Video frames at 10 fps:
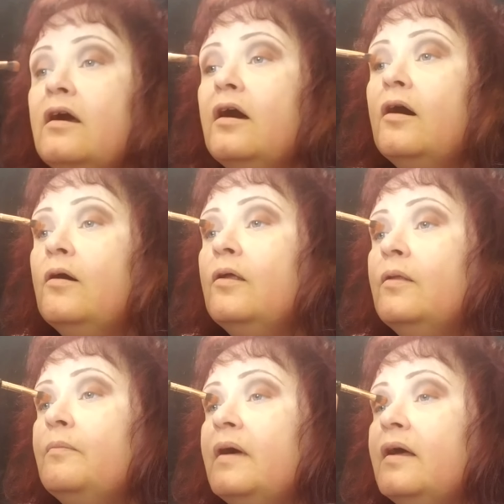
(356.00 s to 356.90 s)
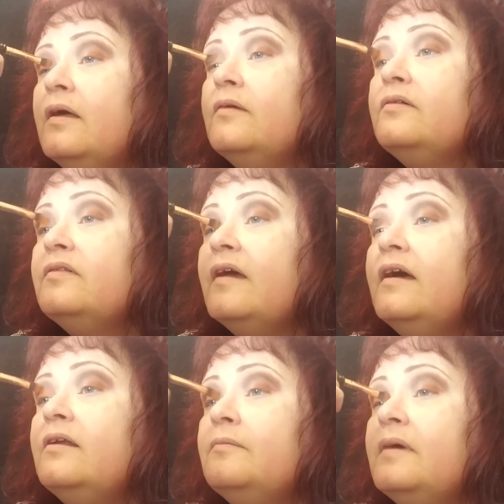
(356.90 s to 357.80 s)
On my other
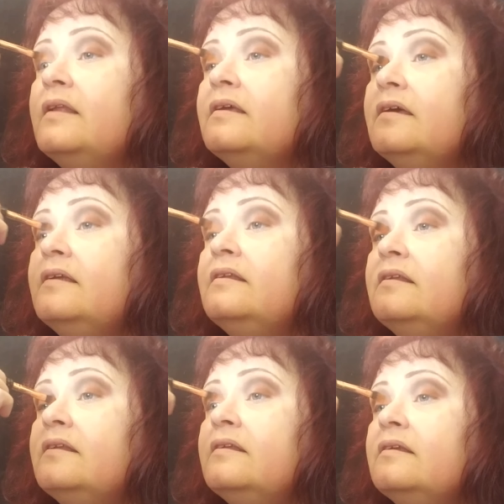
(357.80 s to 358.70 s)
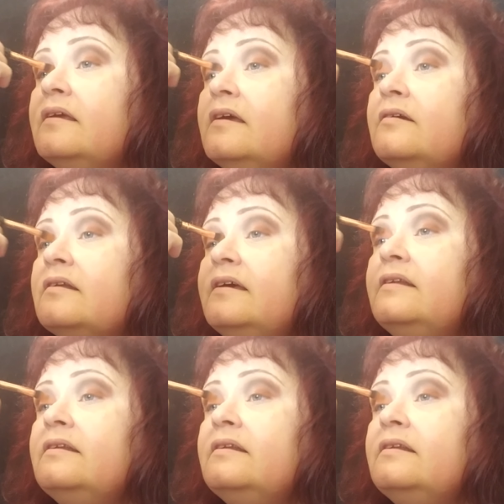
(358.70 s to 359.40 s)
side of my lid, inner lid,